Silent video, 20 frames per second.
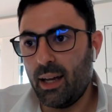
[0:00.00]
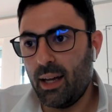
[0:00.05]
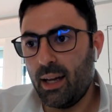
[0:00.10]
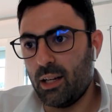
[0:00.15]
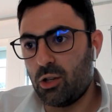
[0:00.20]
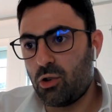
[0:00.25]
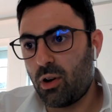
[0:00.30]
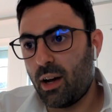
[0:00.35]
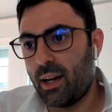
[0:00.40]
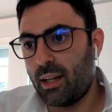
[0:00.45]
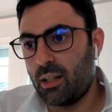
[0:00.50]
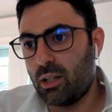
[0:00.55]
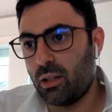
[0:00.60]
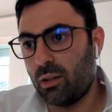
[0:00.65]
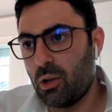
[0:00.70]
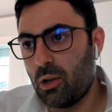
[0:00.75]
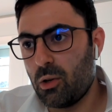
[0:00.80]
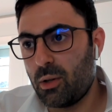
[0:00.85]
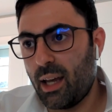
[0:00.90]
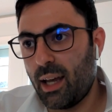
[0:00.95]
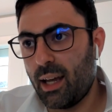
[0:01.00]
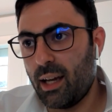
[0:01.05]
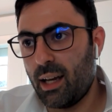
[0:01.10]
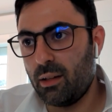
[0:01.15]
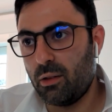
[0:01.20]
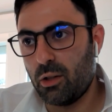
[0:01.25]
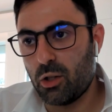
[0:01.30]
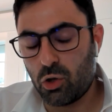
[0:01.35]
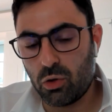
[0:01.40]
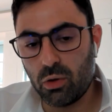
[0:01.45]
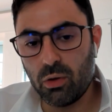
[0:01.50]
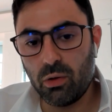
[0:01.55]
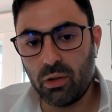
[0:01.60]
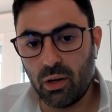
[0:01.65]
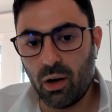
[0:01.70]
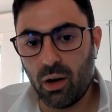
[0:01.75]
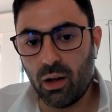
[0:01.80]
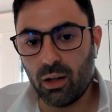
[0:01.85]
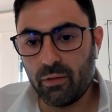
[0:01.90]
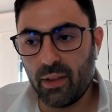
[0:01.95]
and trying to locate the truth
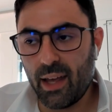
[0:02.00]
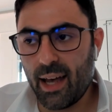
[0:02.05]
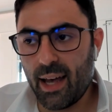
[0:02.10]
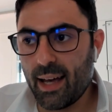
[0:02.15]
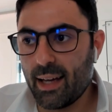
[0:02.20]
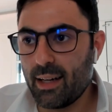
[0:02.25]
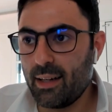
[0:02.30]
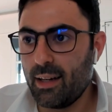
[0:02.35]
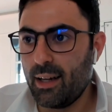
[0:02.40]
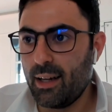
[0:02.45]
in all of that.